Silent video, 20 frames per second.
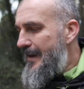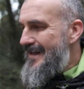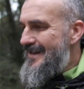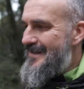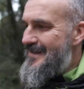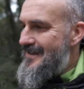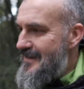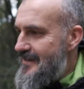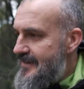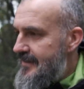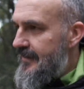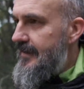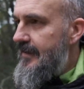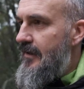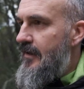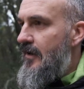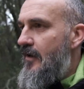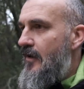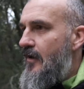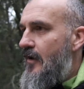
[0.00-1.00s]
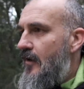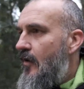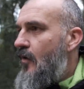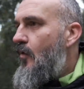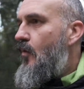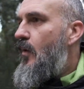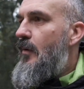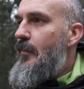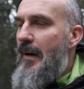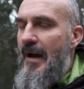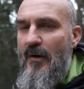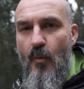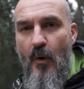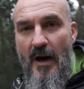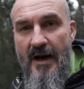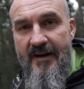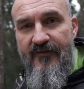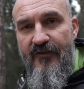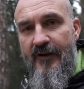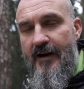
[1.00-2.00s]
in Sicily? Well, my
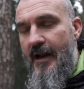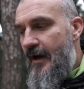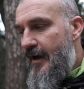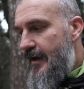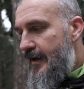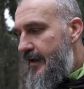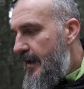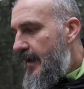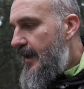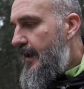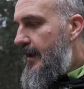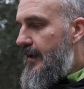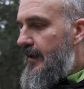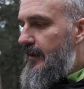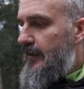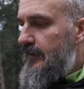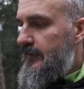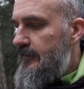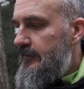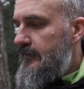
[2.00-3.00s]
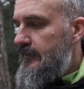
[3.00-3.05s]
wife and I are